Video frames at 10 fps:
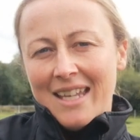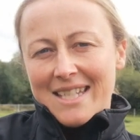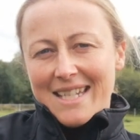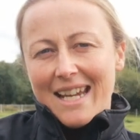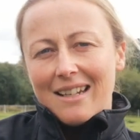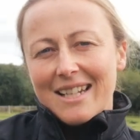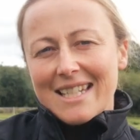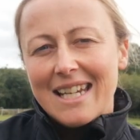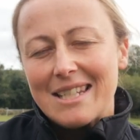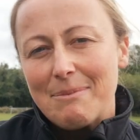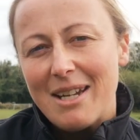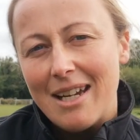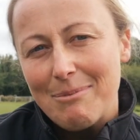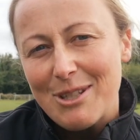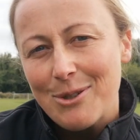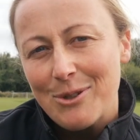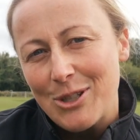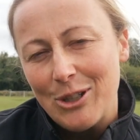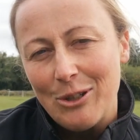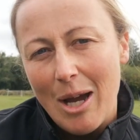Today I'd like to take some time to talk
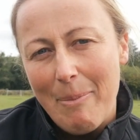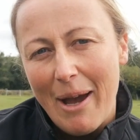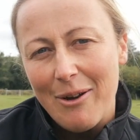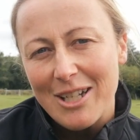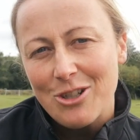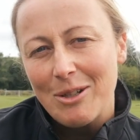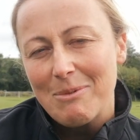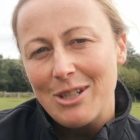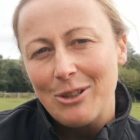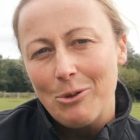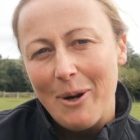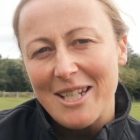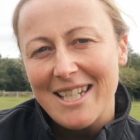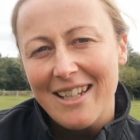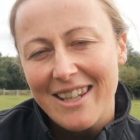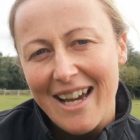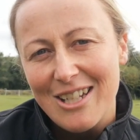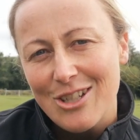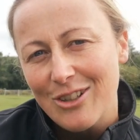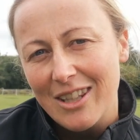to you about a trip to Rwanda that
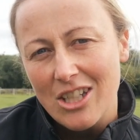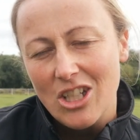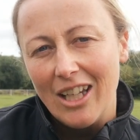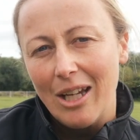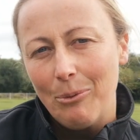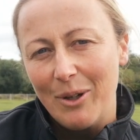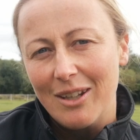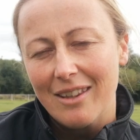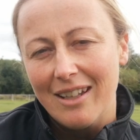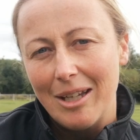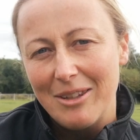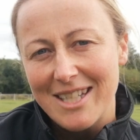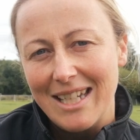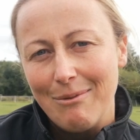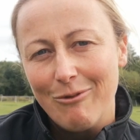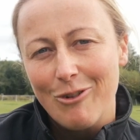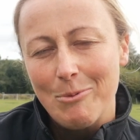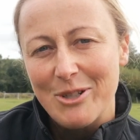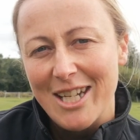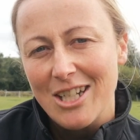I took this year with uh, the team
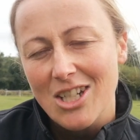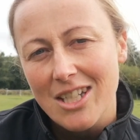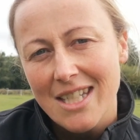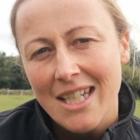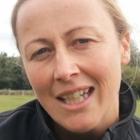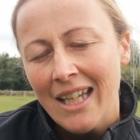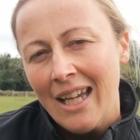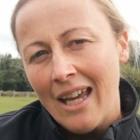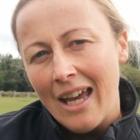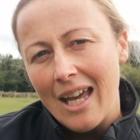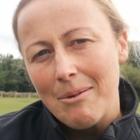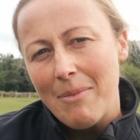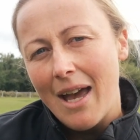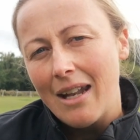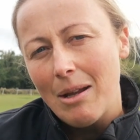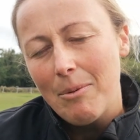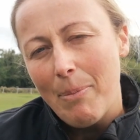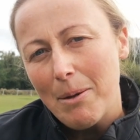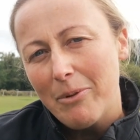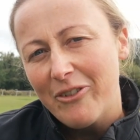from Audacious. Um, and a
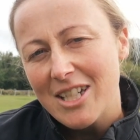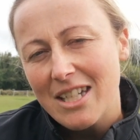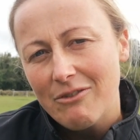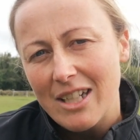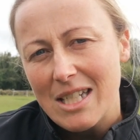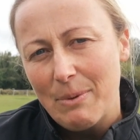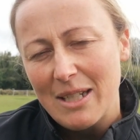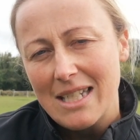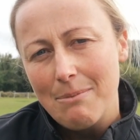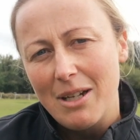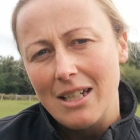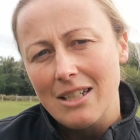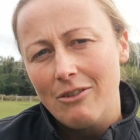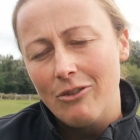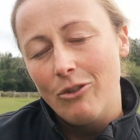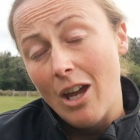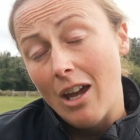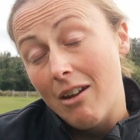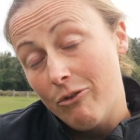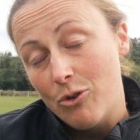Bible verse that really springs to mind
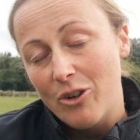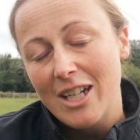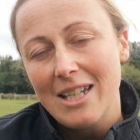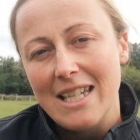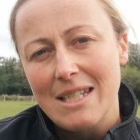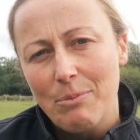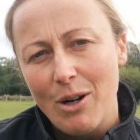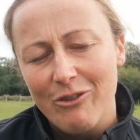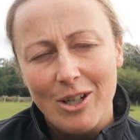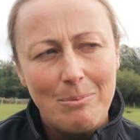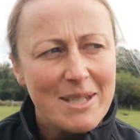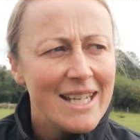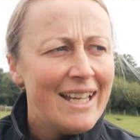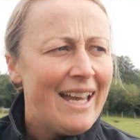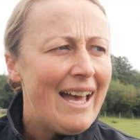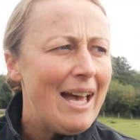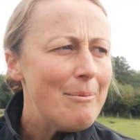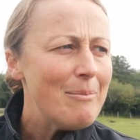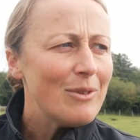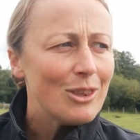uh, for it is Proverbs
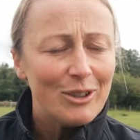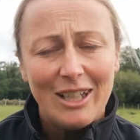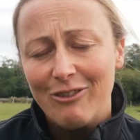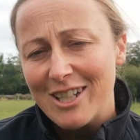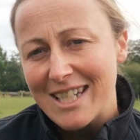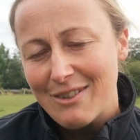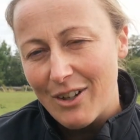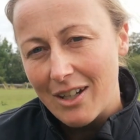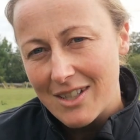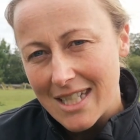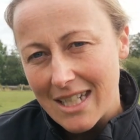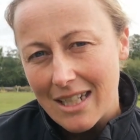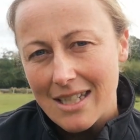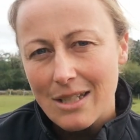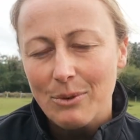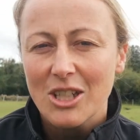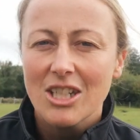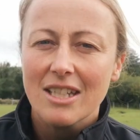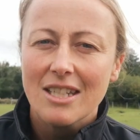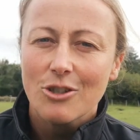um, three verses five to six,
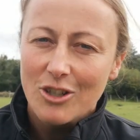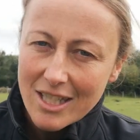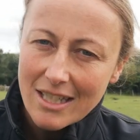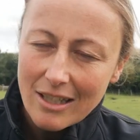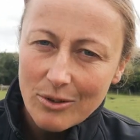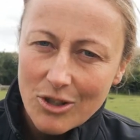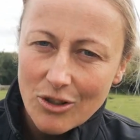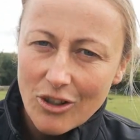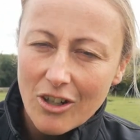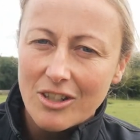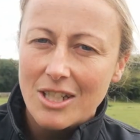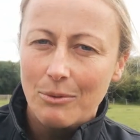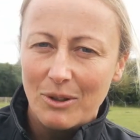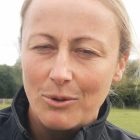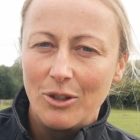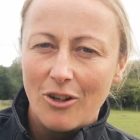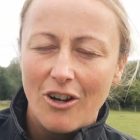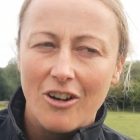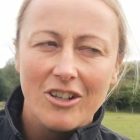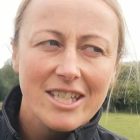which is, "Trust in the Lord your God with all your
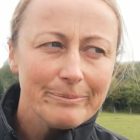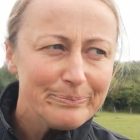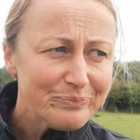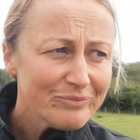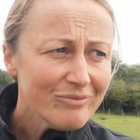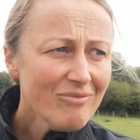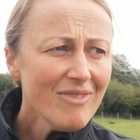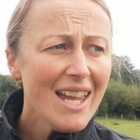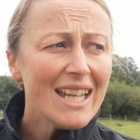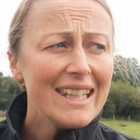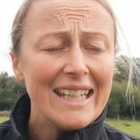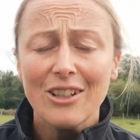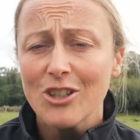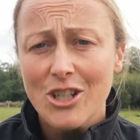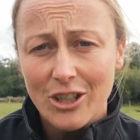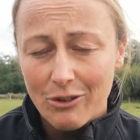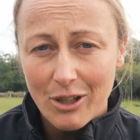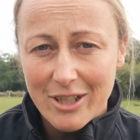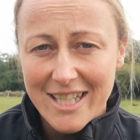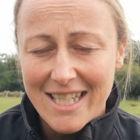heart and lean not on your
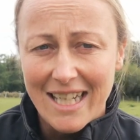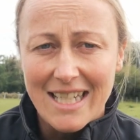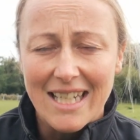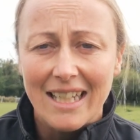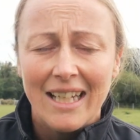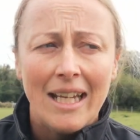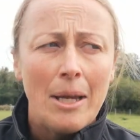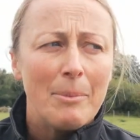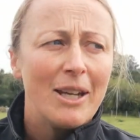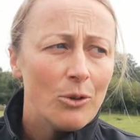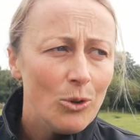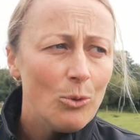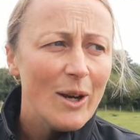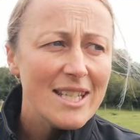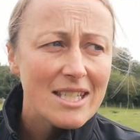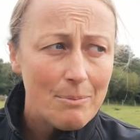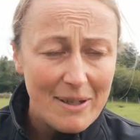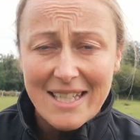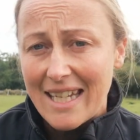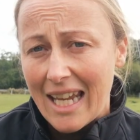own understanding, but in all ways
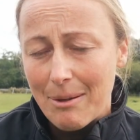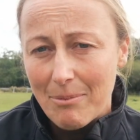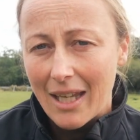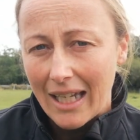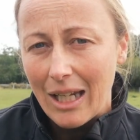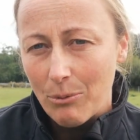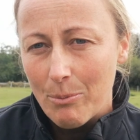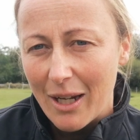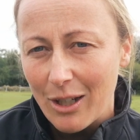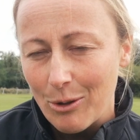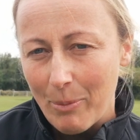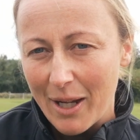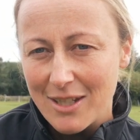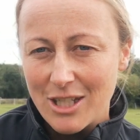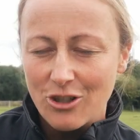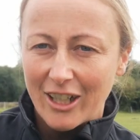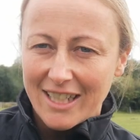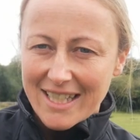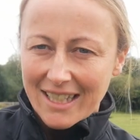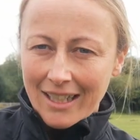submit to him and he will make your path
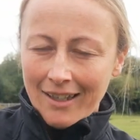straight."